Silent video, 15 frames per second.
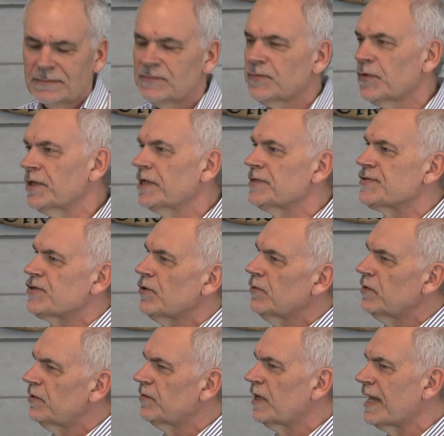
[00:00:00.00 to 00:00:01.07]
for the
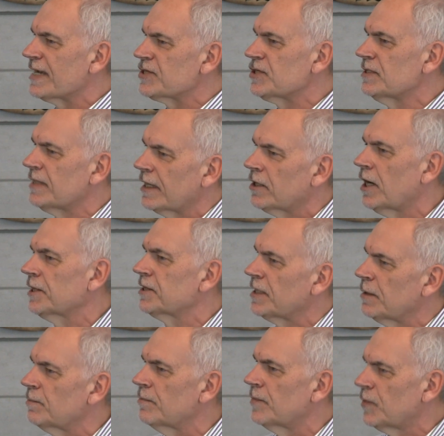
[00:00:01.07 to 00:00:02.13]
Conservative election that got
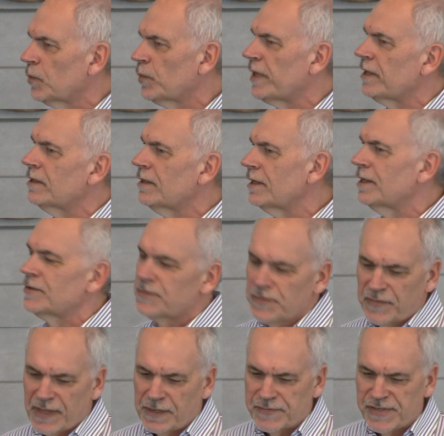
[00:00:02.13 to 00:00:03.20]
them the win in
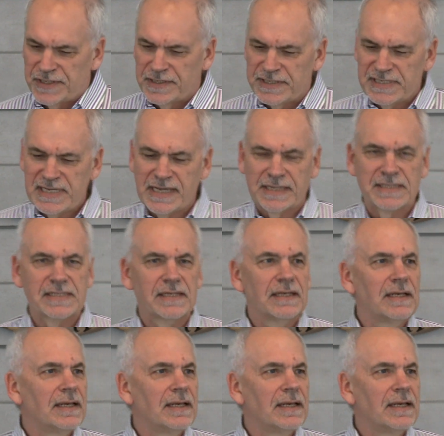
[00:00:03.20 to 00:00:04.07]
2006.